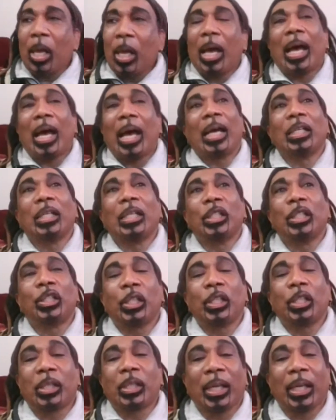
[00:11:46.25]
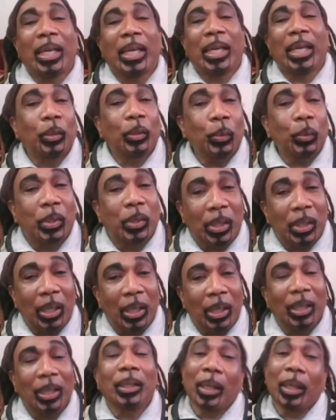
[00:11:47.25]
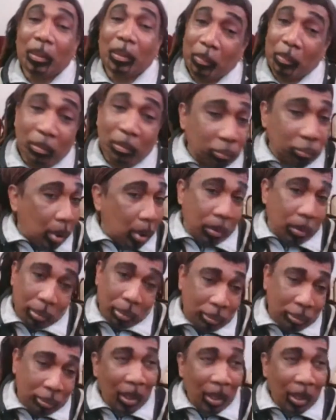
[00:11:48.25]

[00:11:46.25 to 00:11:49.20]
And she said, can you sing? Yes. Yeah.